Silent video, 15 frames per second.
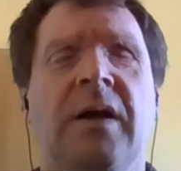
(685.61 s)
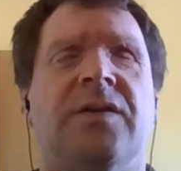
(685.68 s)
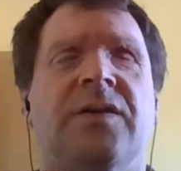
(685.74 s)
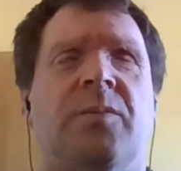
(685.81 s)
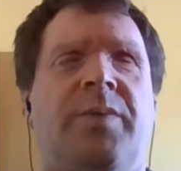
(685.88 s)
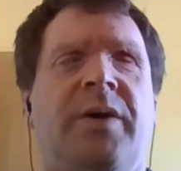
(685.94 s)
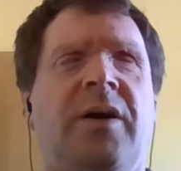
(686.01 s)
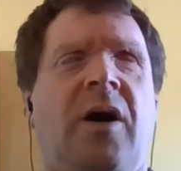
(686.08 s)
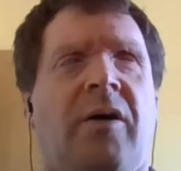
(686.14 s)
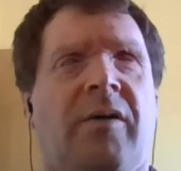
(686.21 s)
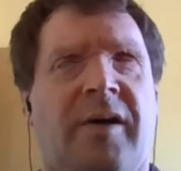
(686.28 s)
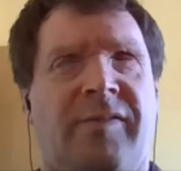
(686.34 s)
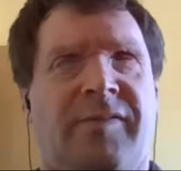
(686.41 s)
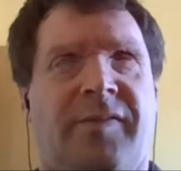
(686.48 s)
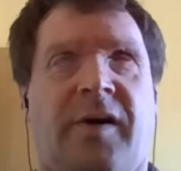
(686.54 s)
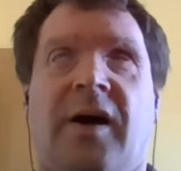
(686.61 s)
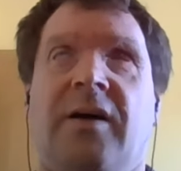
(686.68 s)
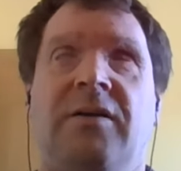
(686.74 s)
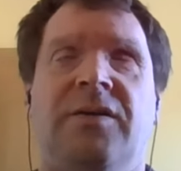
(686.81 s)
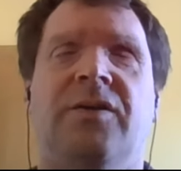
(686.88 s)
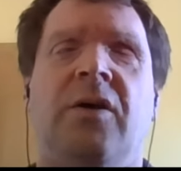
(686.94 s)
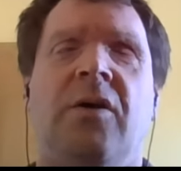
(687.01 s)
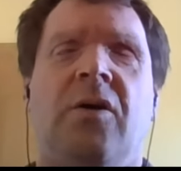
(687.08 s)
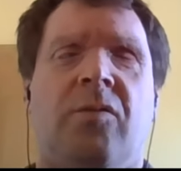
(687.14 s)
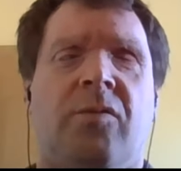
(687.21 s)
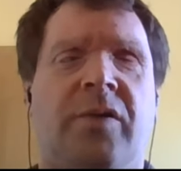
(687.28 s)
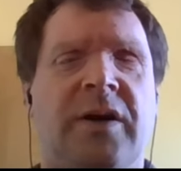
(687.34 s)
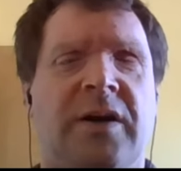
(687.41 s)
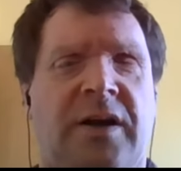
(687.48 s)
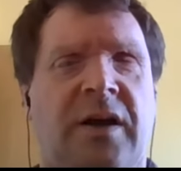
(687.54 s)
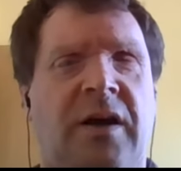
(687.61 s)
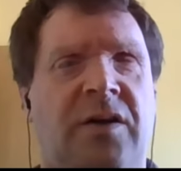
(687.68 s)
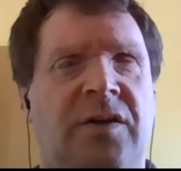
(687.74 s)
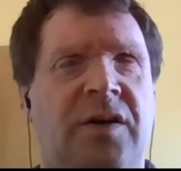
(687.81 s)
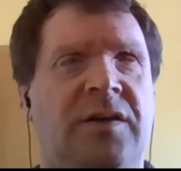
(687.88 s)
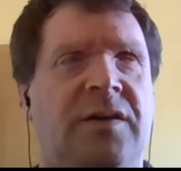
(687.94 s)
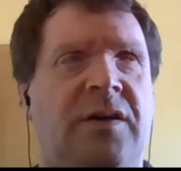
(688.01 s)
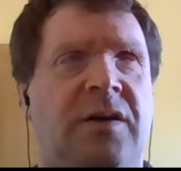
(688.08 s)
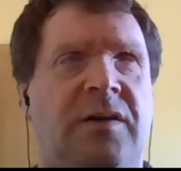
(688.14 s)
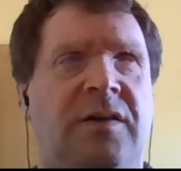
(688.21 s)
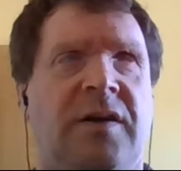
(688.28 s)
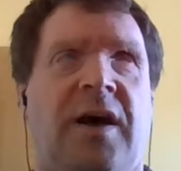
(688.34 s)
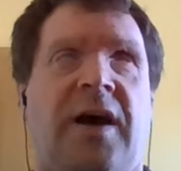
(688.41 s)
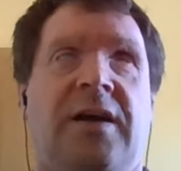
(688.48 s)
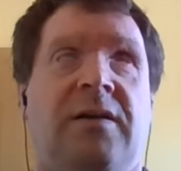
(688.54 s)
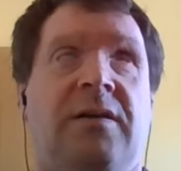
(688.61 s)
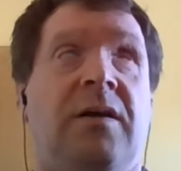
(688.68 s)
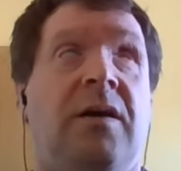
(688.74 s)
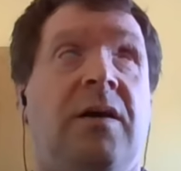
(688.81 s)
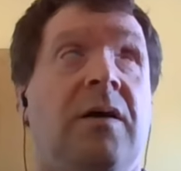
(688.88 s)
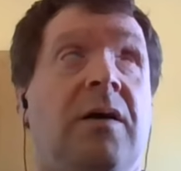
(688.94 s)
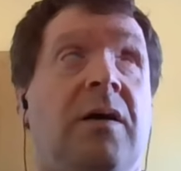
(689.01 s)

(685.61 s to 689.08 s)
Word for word: So BRF files really just contain